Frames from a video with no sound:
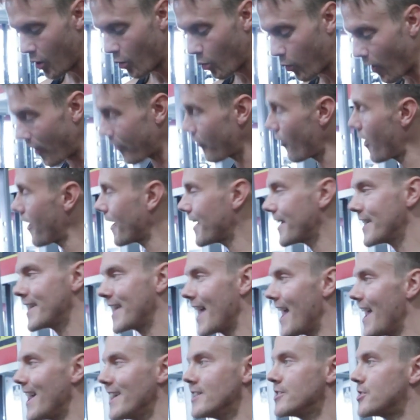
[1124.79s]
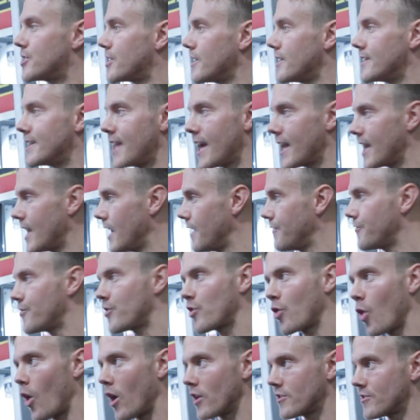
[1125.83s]
whether I'm going to get into deadlift,
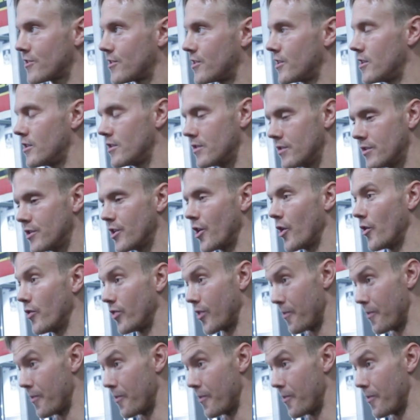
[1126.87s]
squats, and you know,